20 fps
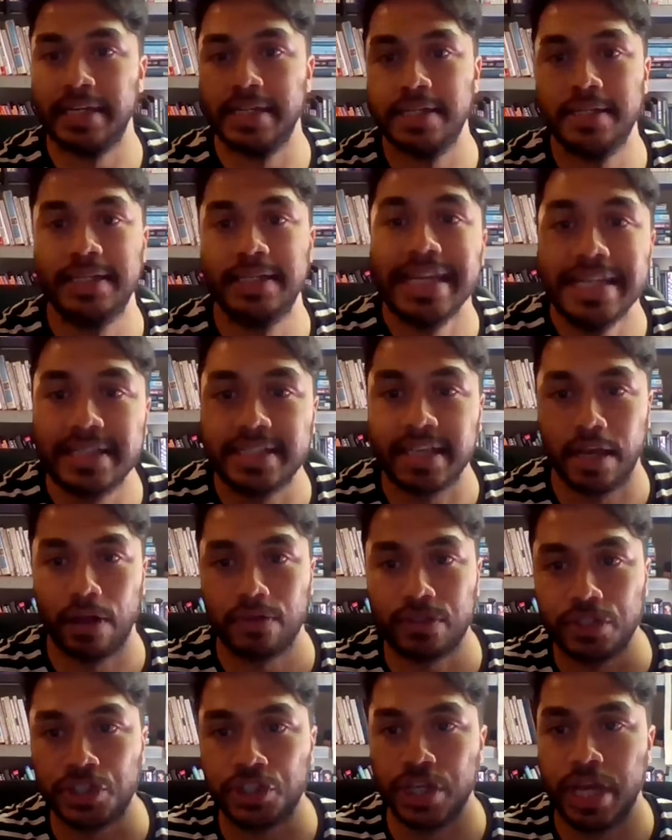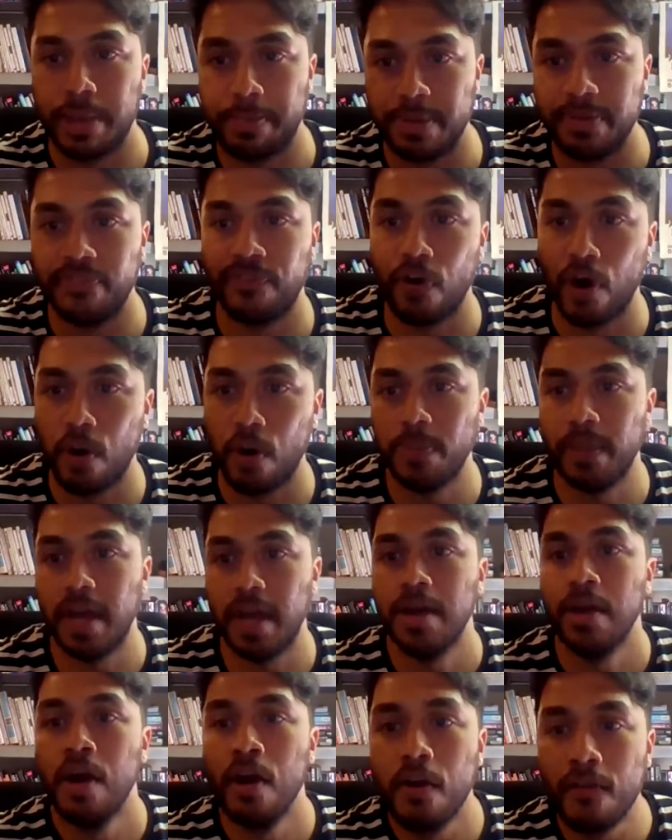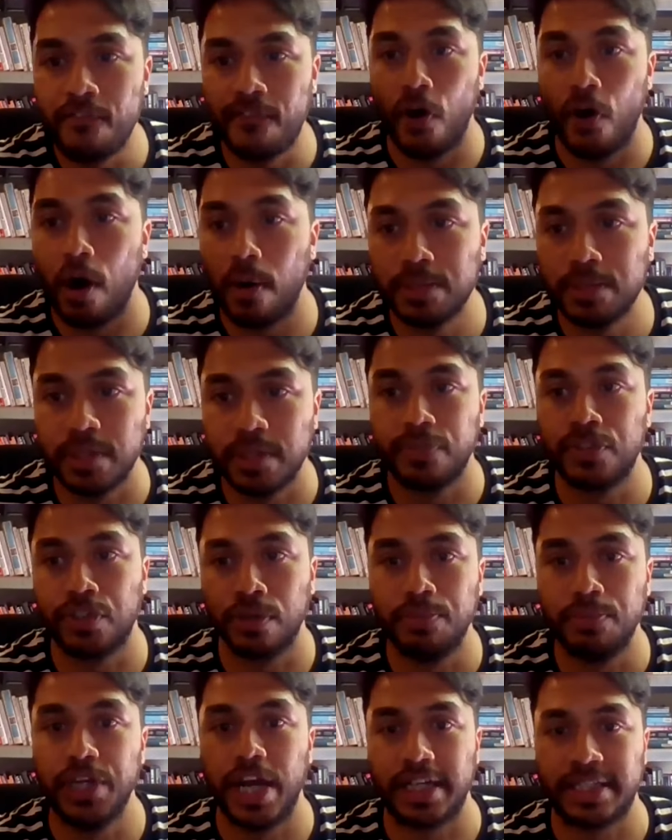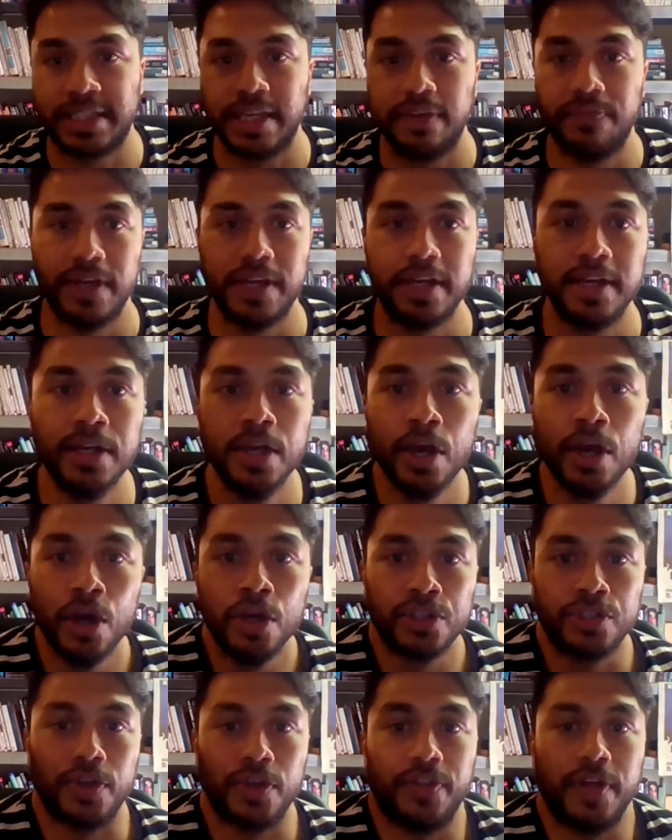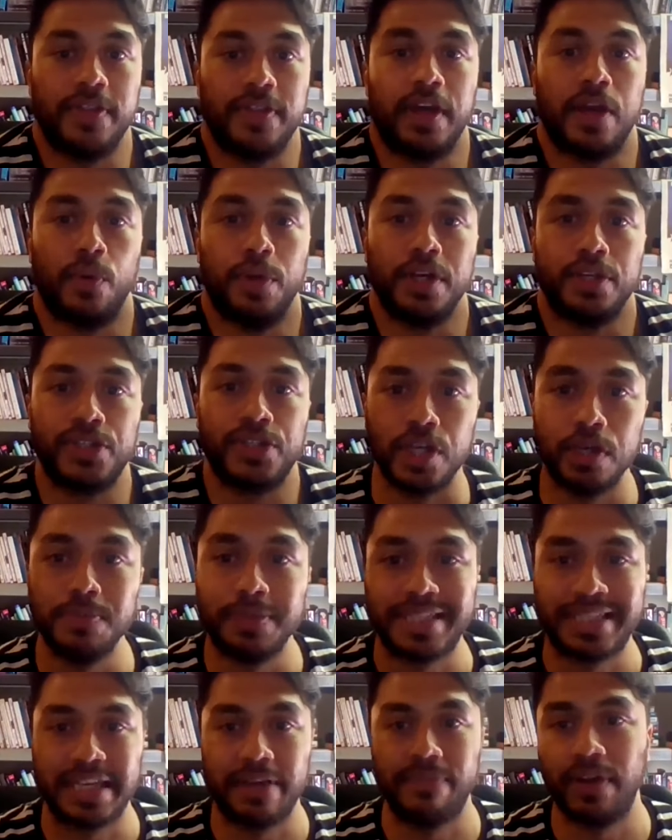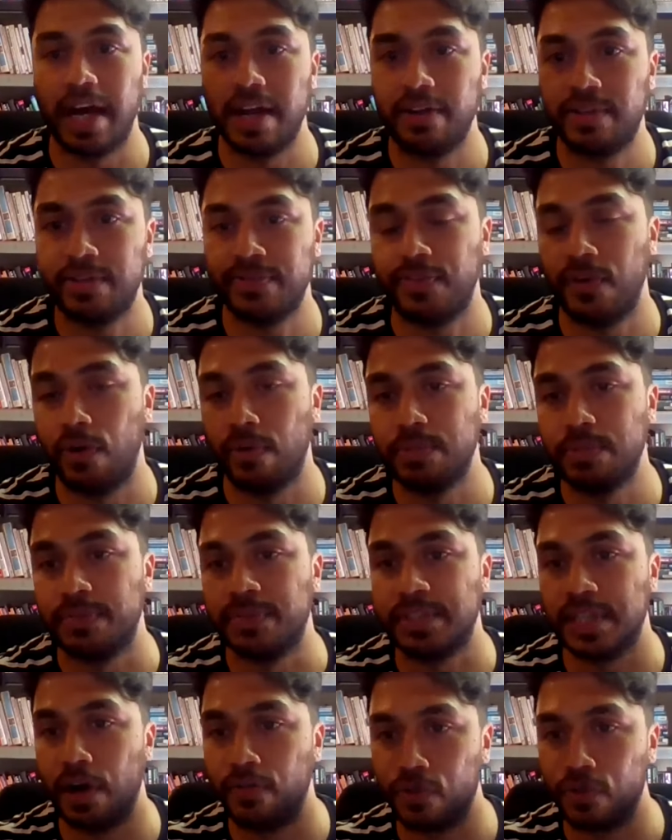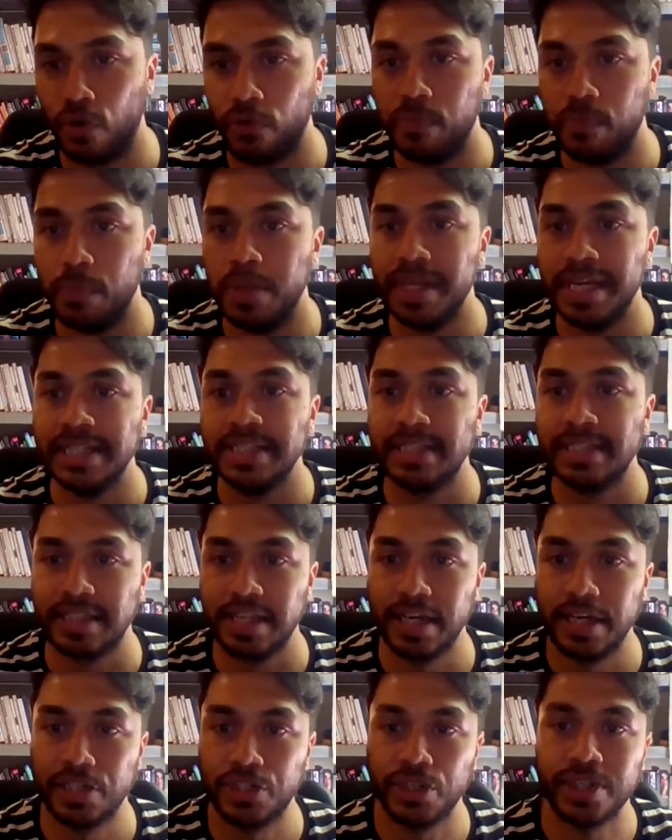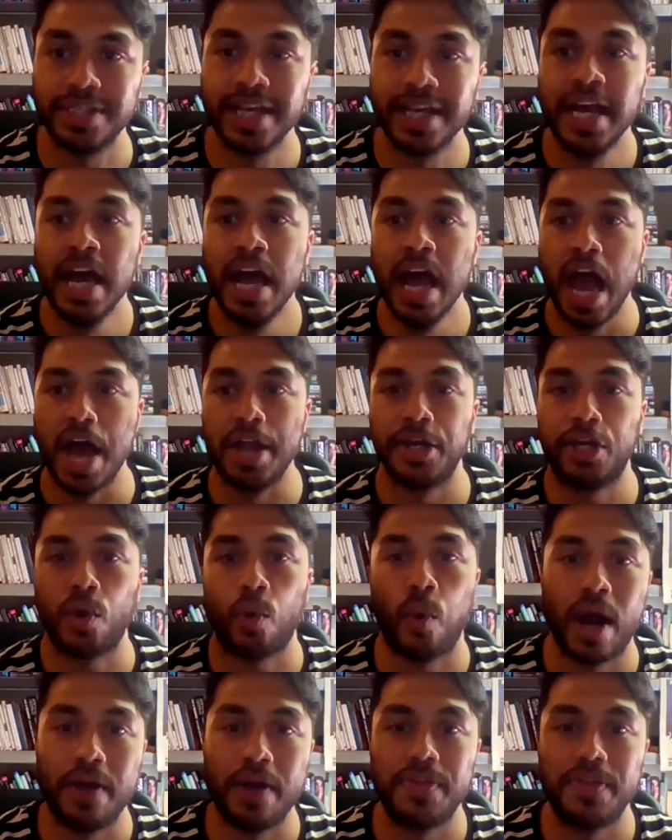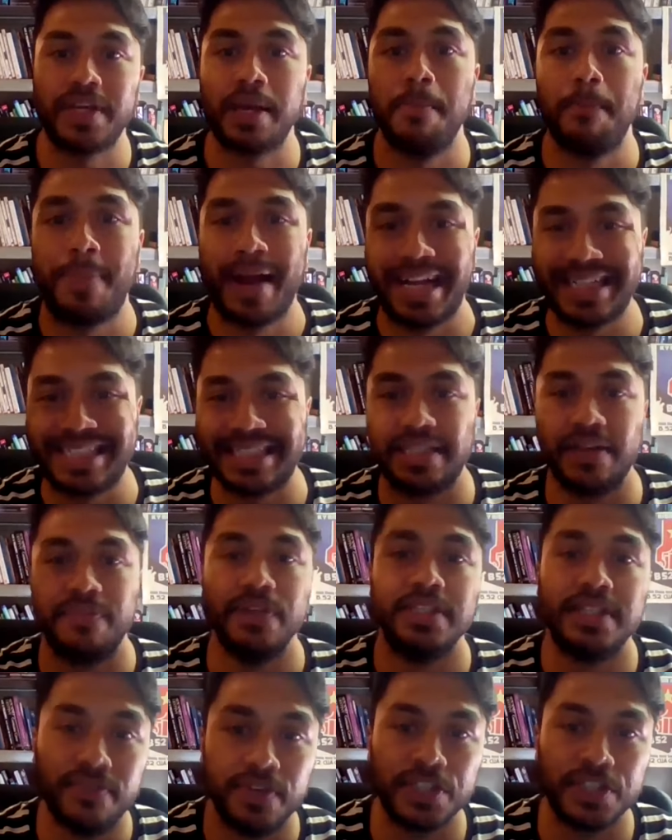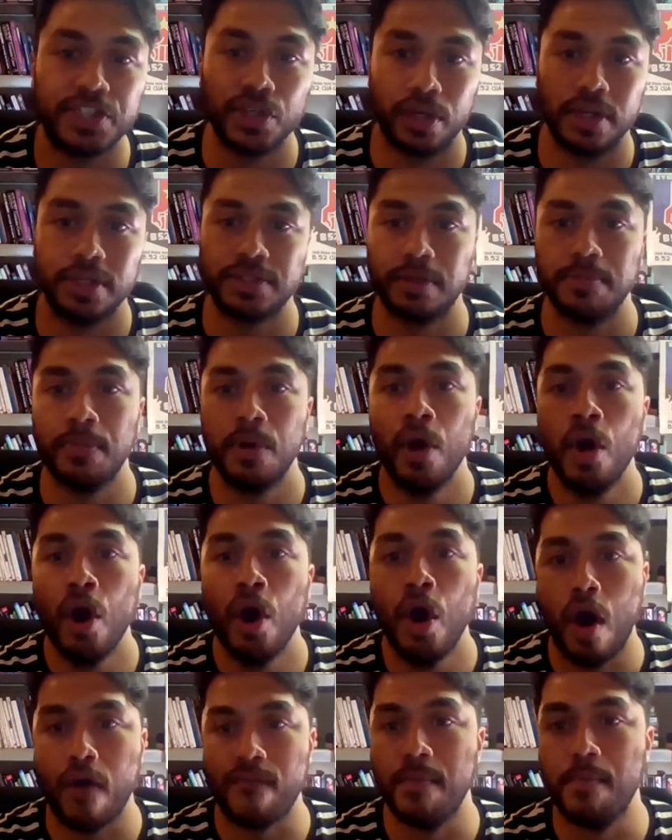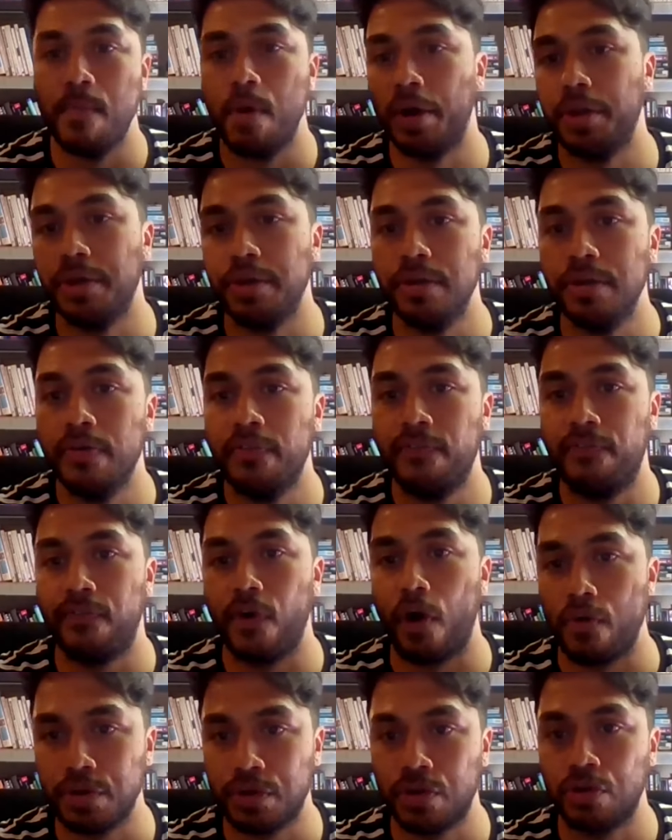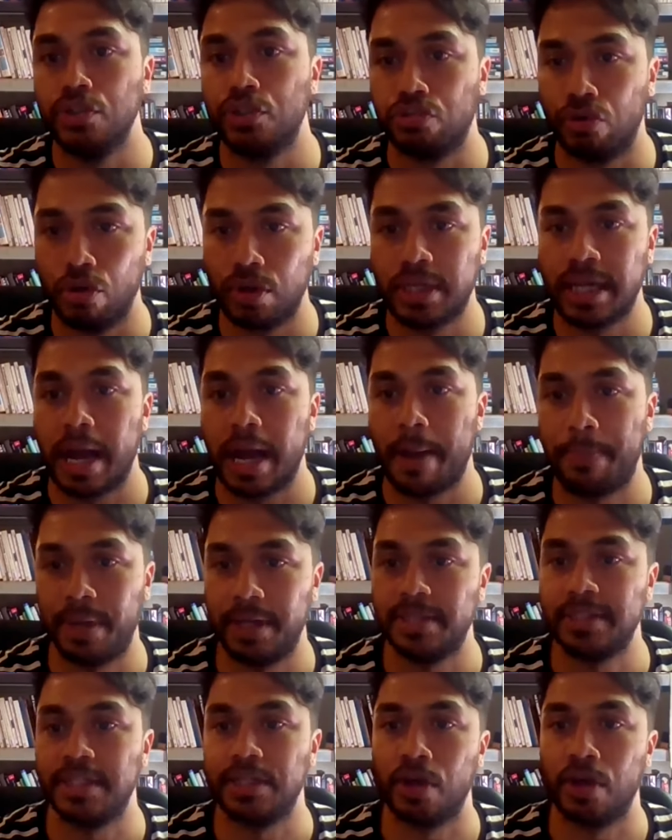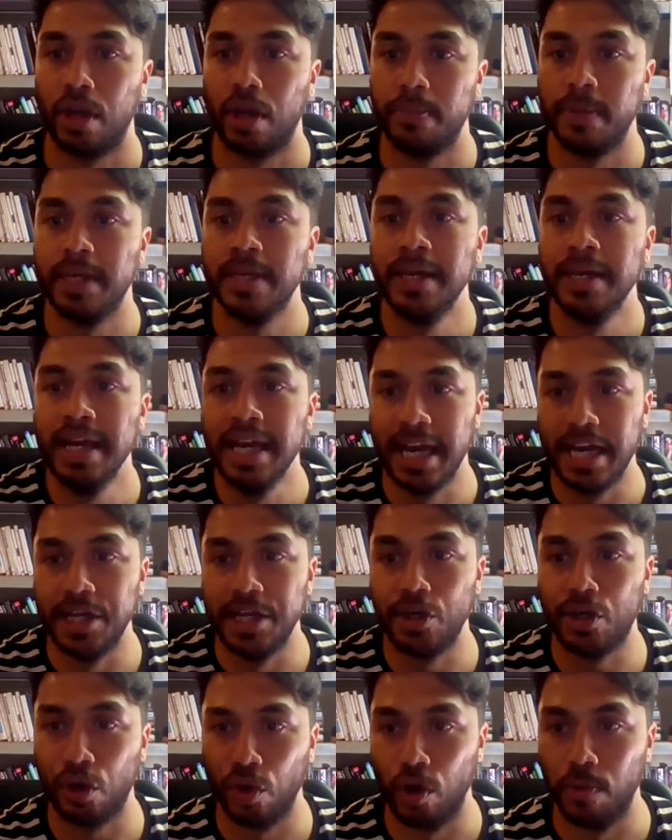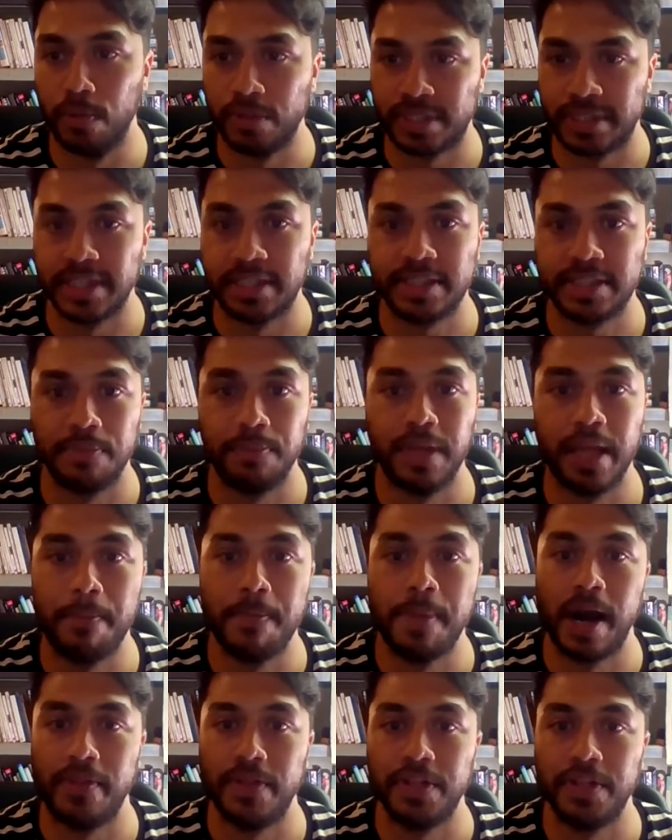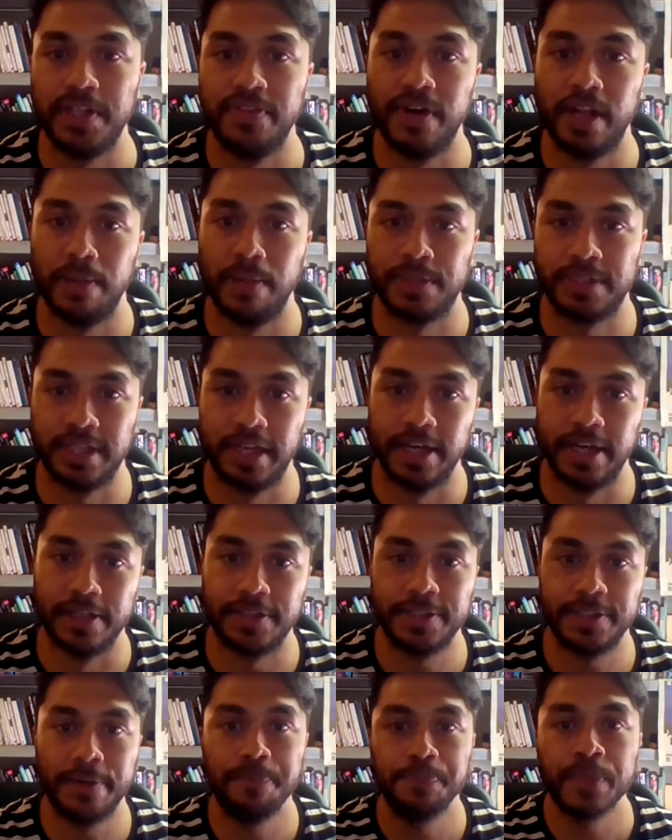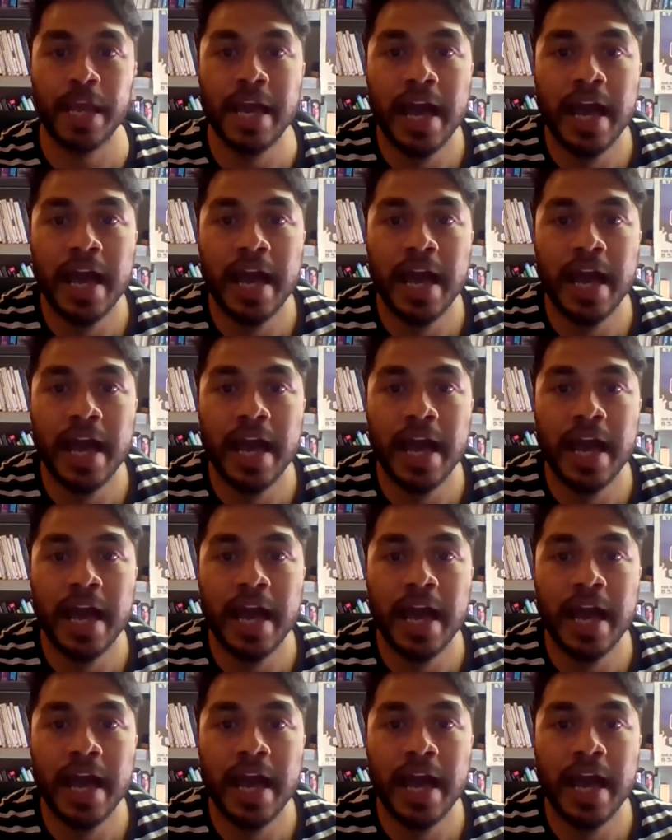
in detail to shape and form their forms of subjectivity so that they would assume civilized forms of self-government in stages and acquire the competitive individualism of a modern foreign-controlled capitalist economy in a global system led by the developed states."